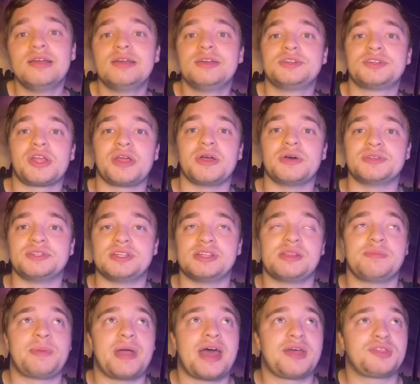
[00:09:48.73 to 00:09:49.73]
She goes into the
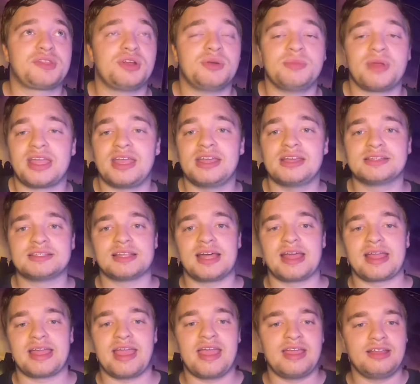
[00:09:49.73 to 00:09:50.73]
bathroom. Nakia's
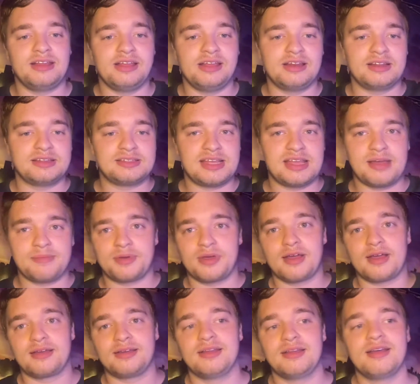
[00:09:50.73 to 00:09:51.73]
like, hey, you need a
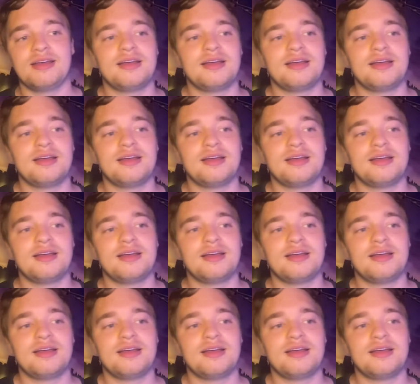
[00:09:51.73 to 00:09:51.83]
tampon?